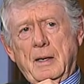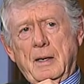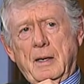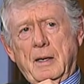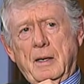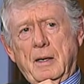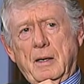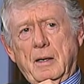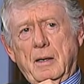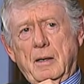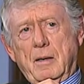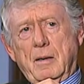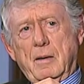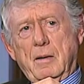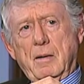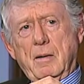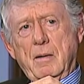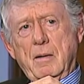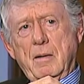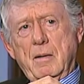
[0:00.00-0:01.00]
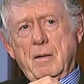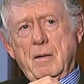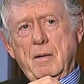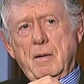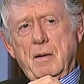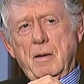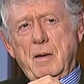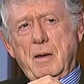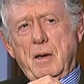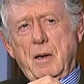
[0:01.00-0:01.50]
uh,
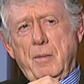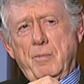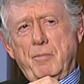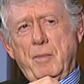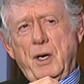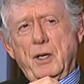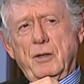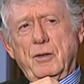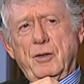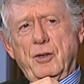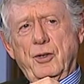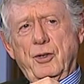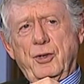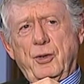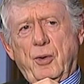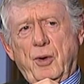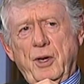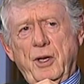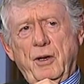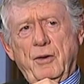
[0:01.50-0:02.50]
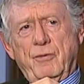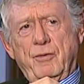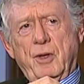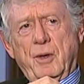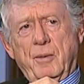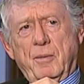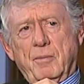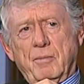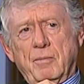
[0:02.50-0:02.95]
among the three of them,